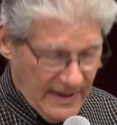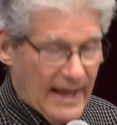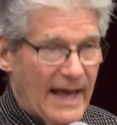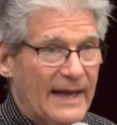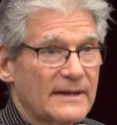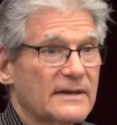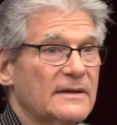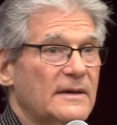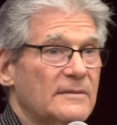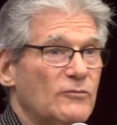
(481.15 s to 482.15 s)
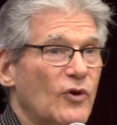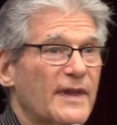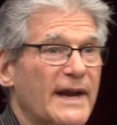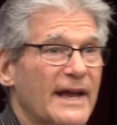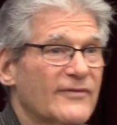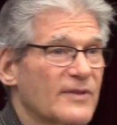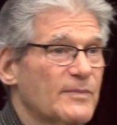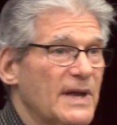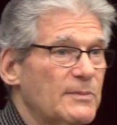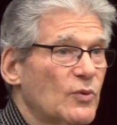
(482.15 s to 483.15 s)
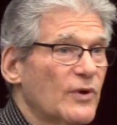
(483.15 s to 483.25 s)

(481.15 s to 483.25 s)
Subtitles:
and more than half the people